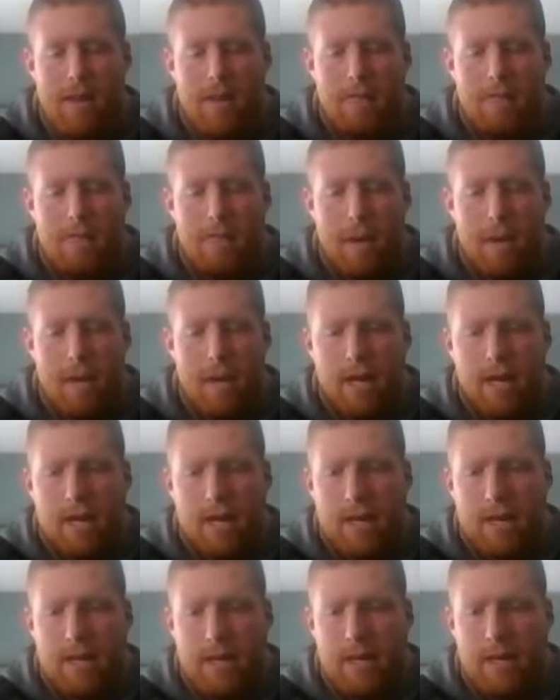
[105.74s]
But
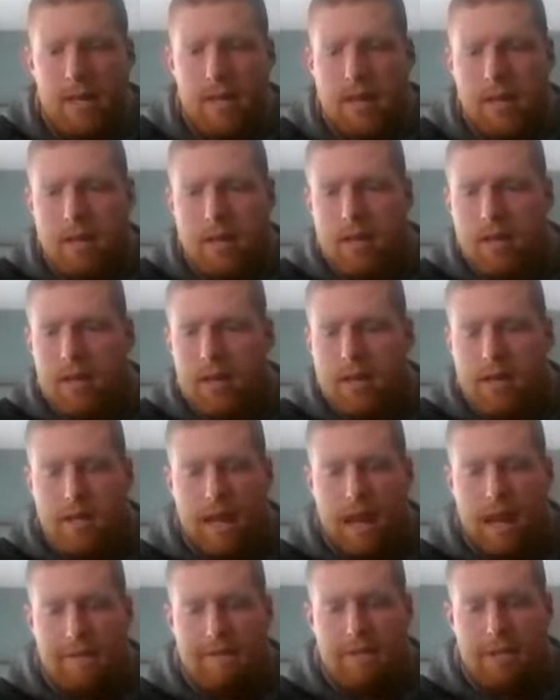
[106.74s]

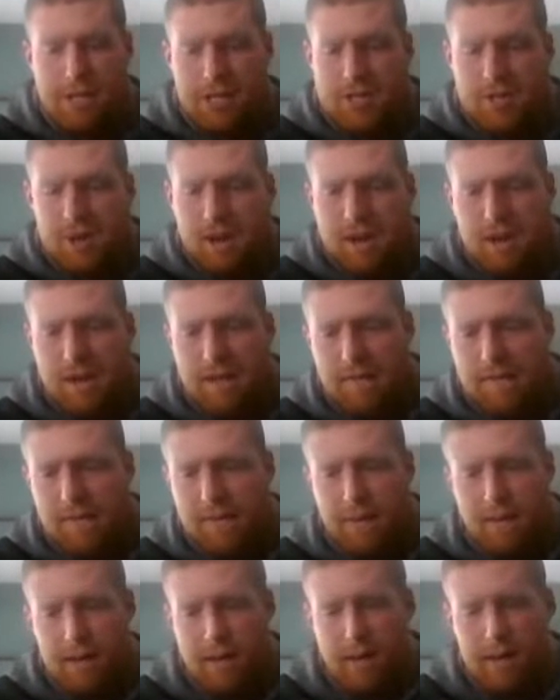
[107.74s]
yeah, I fish this rod enough to
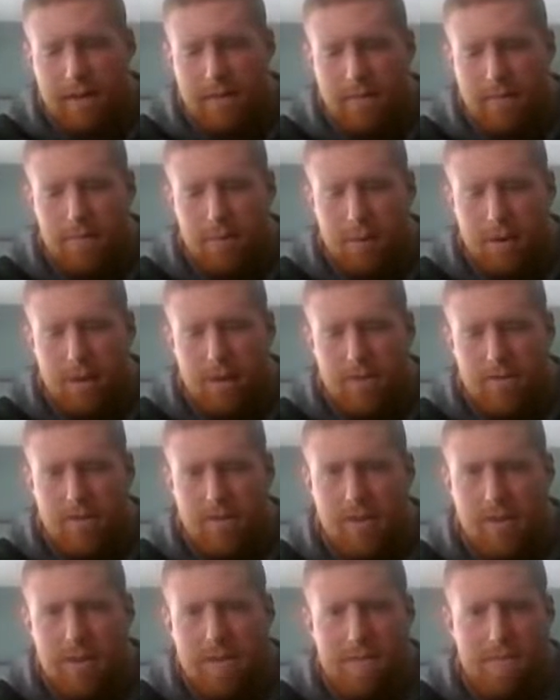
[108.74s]
figure I can give a pretty good
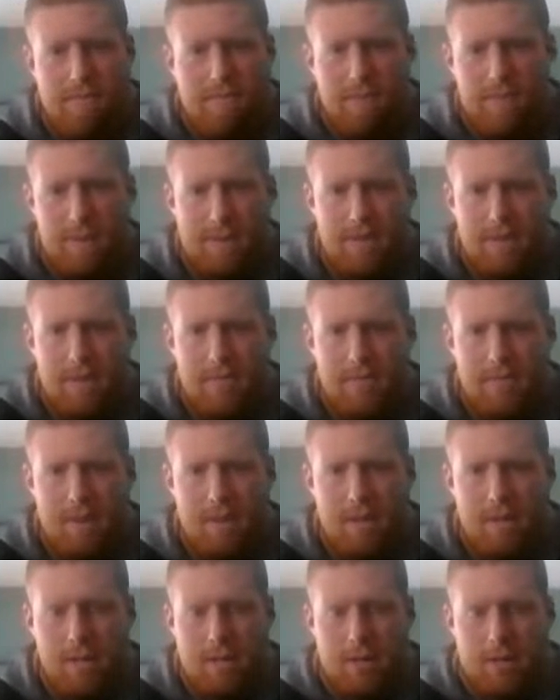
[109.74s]
review on it. Fishes on
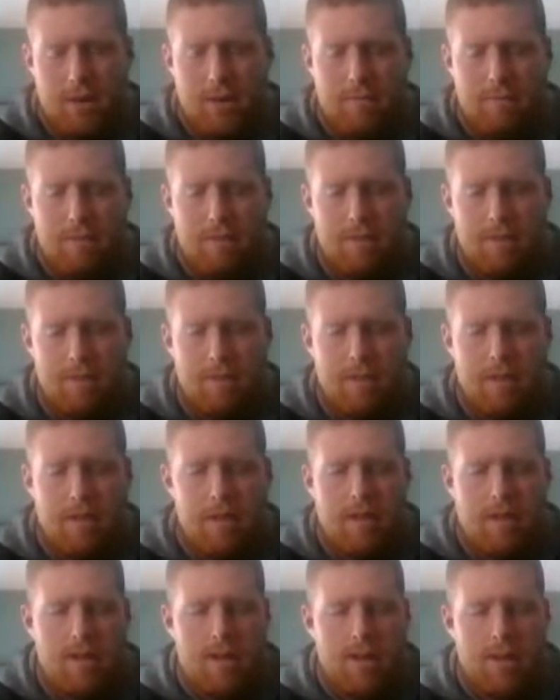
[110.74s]
plenty of trips.
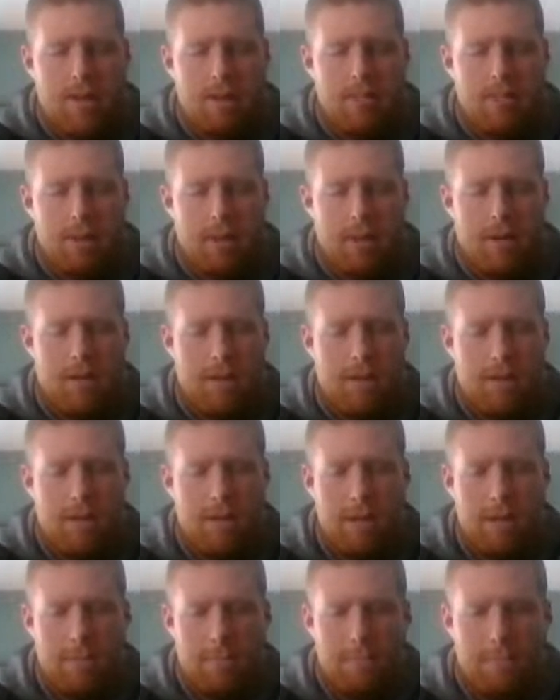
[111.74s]
But anyways,
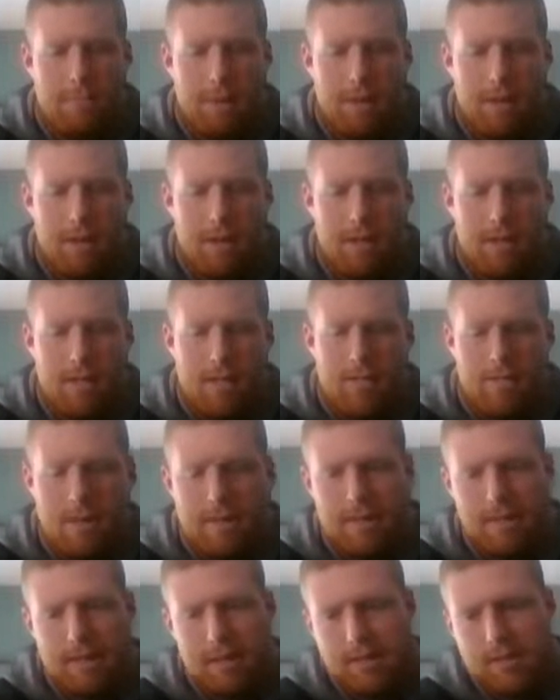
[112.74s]
I'll get into the
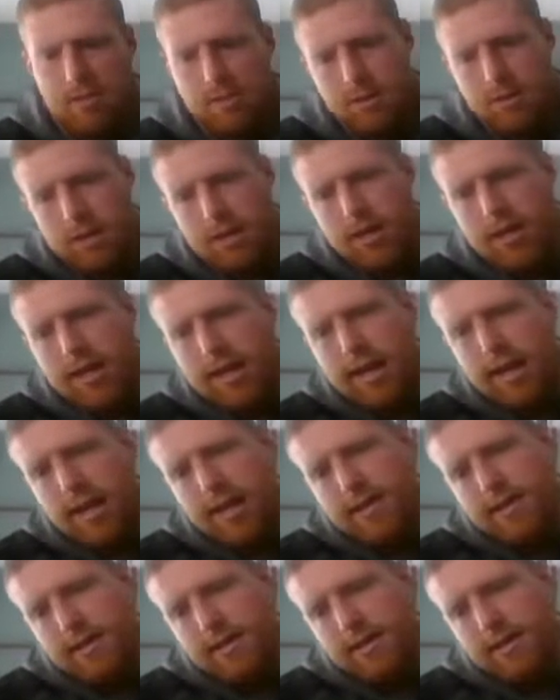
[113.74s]
specs of this one that he
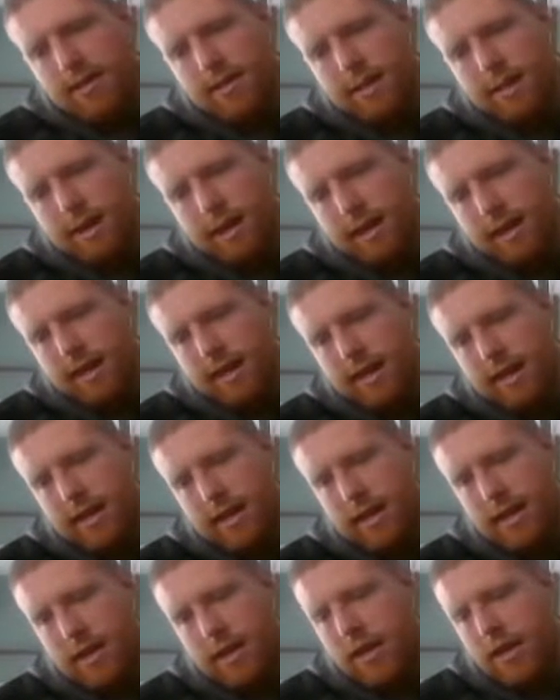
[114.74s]
has. It's a
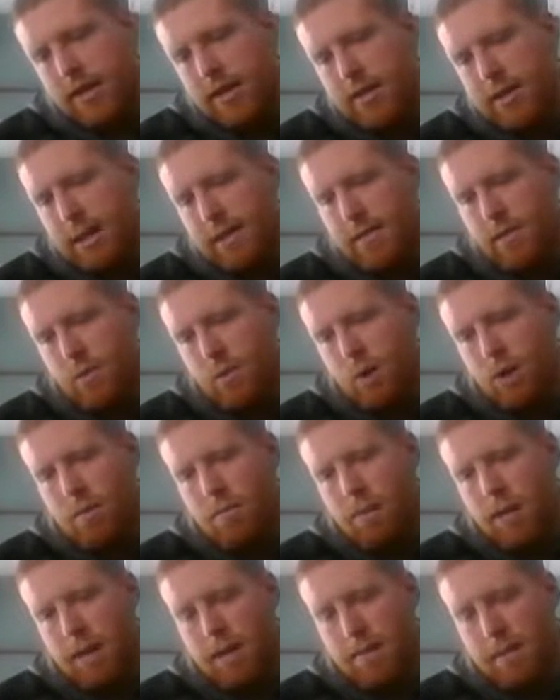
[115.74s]
7-1
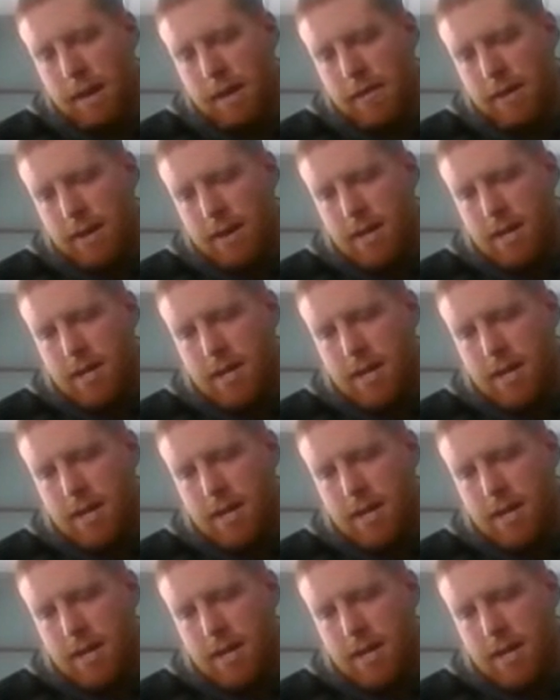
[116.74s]
medium heavy.